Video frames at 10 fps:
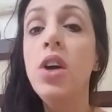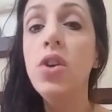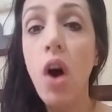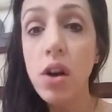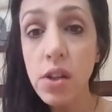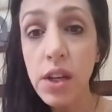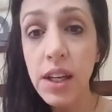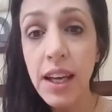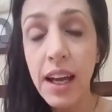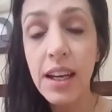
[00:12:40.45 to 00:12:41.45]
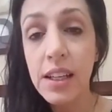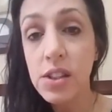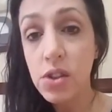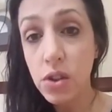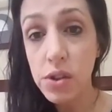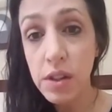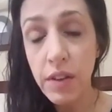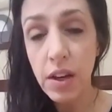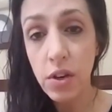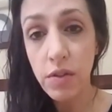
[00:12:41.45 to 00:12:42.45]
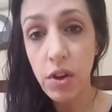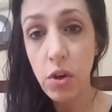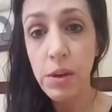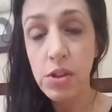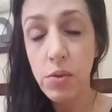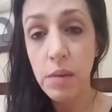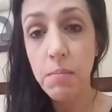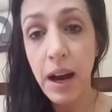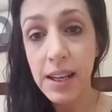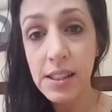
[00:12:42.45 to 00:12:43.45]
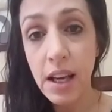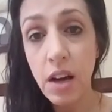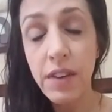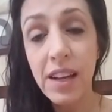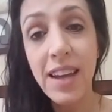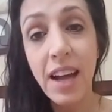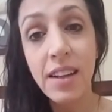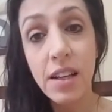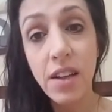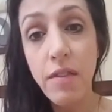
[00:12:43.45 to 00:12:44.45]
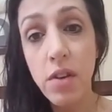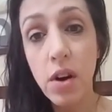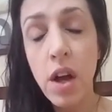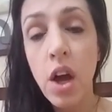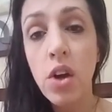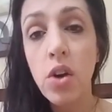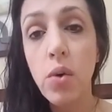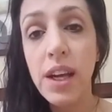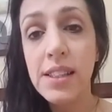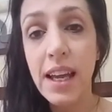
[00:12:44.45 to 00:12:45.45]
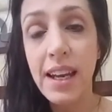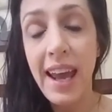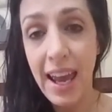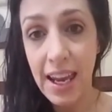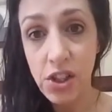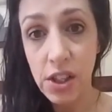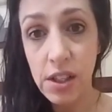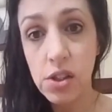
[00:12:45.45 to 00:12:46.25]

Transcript: You're also going to get an exclusive interview between myself and Kelly Glover, who is an agent.